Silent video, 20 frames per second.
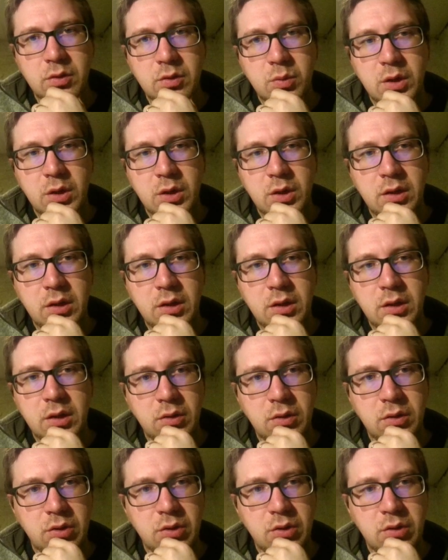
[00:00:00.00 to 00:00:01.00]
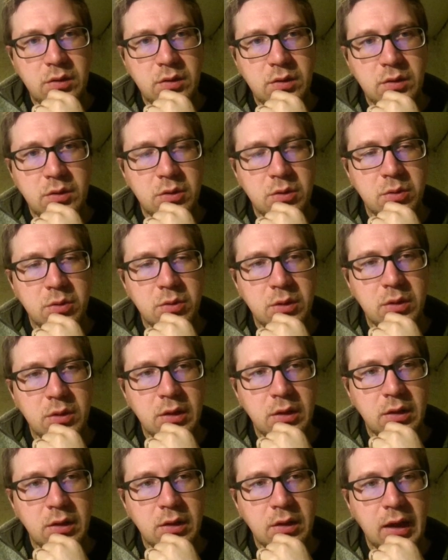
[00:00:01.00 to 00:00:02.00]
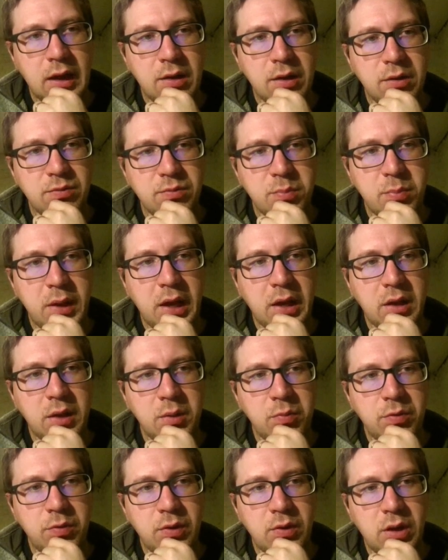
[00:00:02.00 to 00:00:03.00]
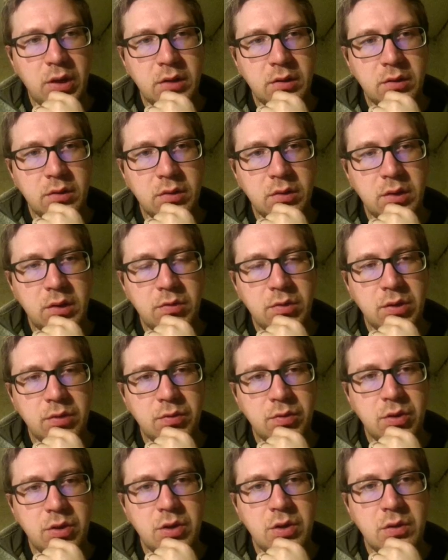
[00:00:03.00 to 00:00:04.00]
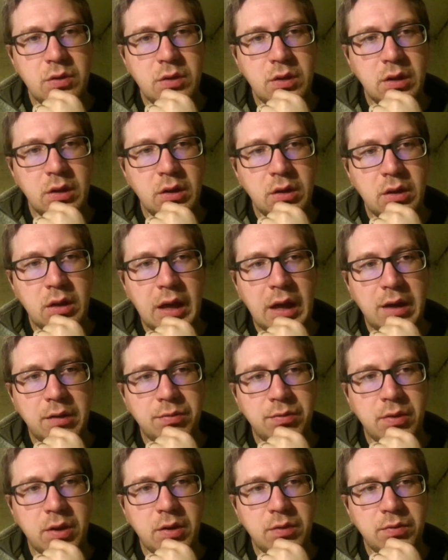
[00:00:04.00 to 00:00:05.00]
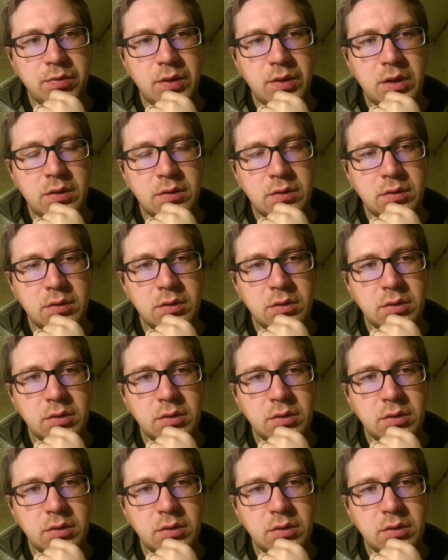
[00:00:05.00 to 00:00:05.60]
why it's good to have backup fonts, even if you're using @fontface